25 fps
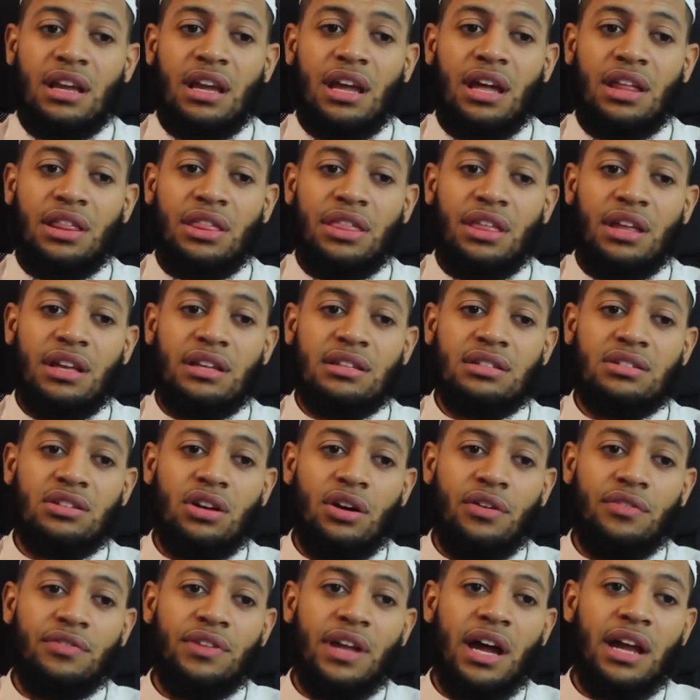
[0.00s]
and things
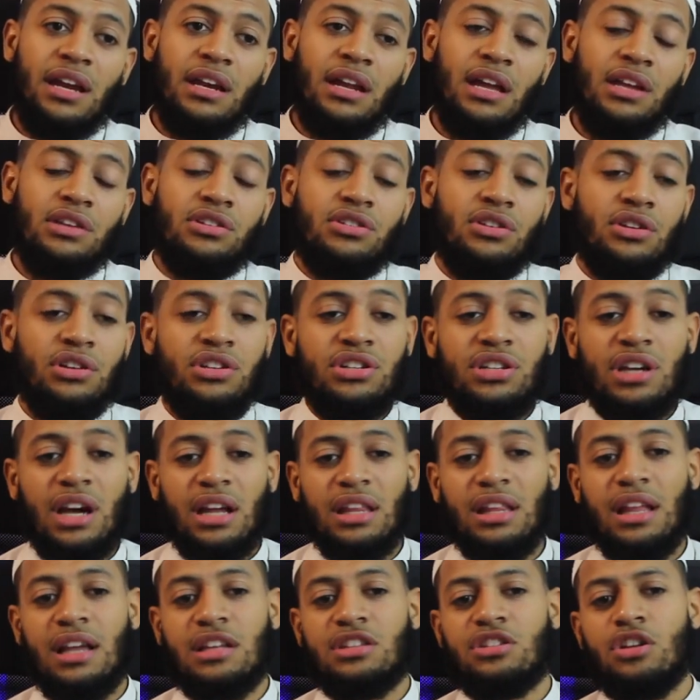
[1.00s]
of that nature, inshallah.